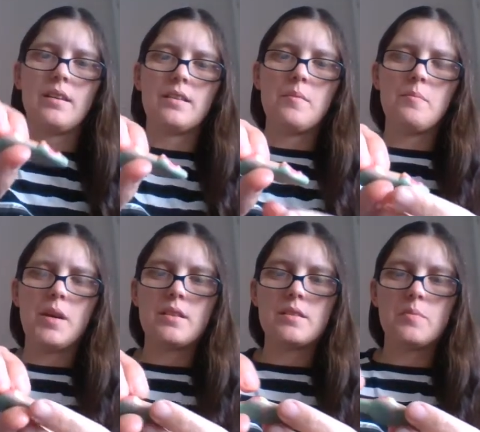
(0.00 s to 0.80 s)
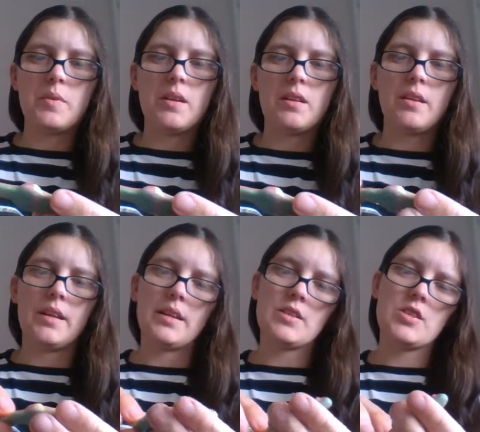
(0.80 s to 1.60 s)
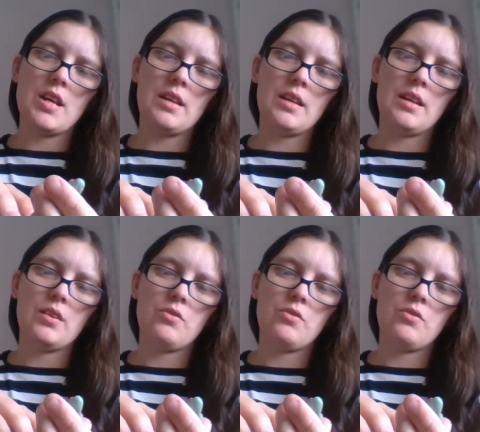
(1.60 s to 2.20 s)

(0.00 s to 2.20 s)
they're meant to be like jelly